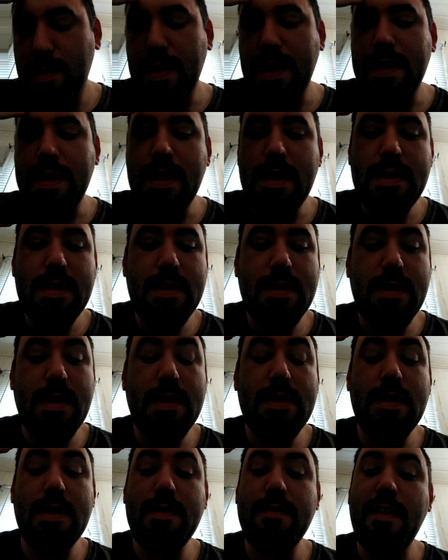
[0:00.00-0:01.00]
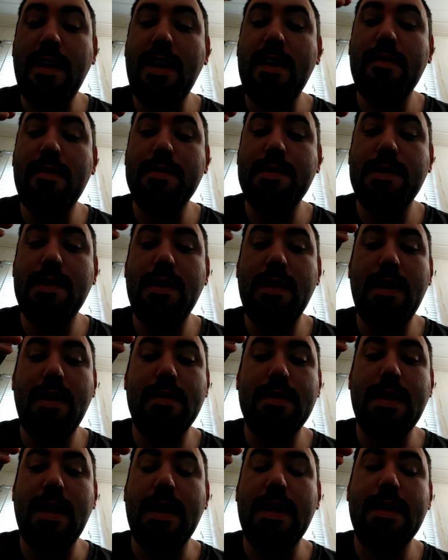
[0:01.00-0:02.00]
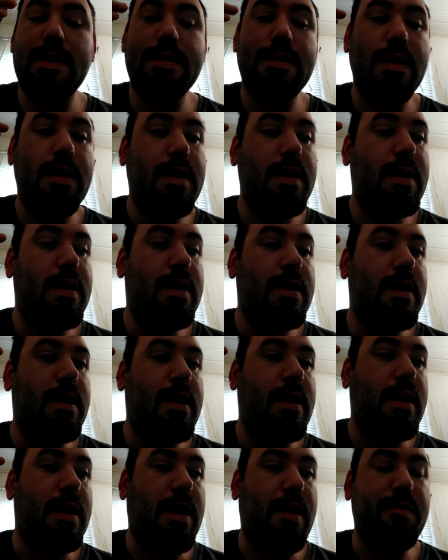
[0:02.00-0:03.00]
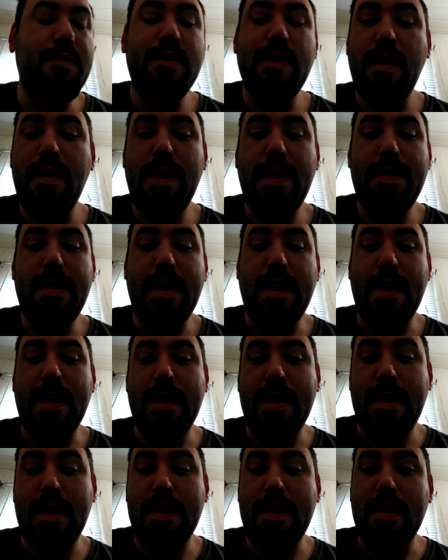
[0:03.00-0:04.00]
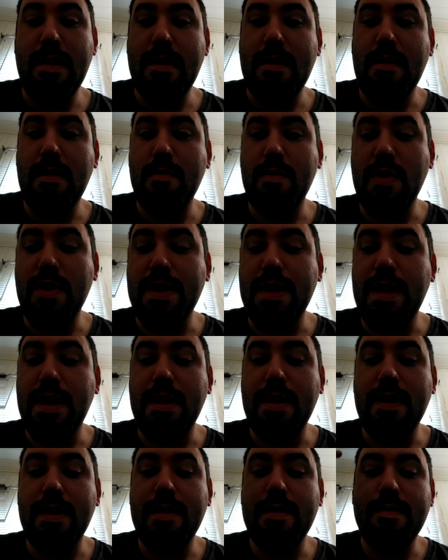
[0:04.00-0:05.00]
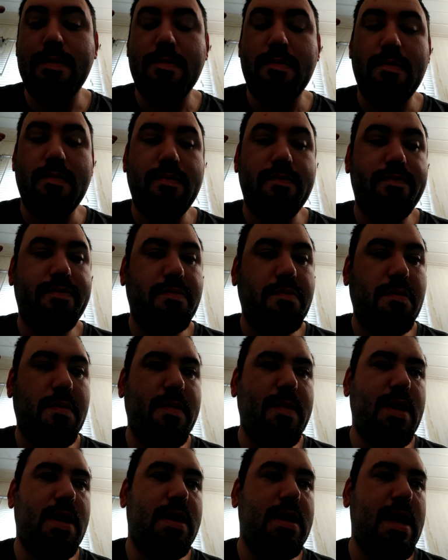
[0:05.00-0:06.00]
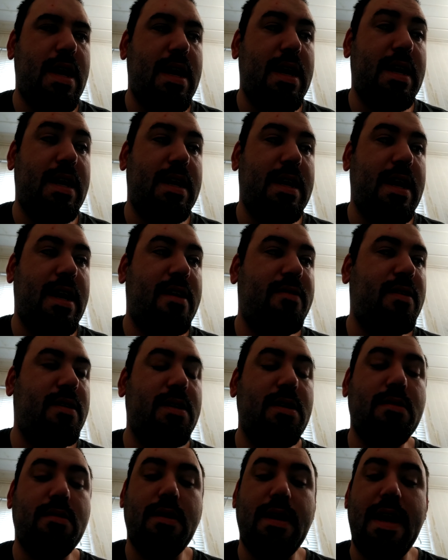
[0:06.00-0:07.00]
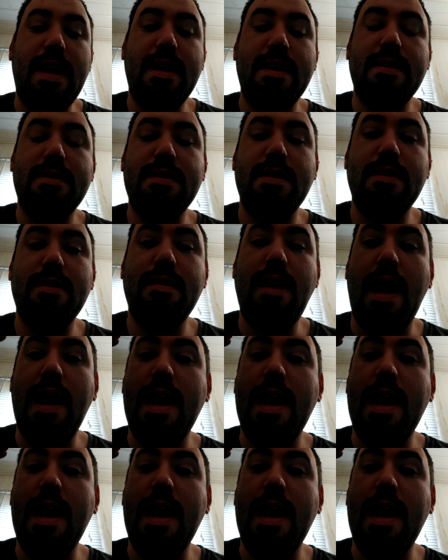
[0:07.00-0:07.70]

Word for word: But this this is Firewolf Studios, guys. I'm sorry that I had to come on here and have a little attitude.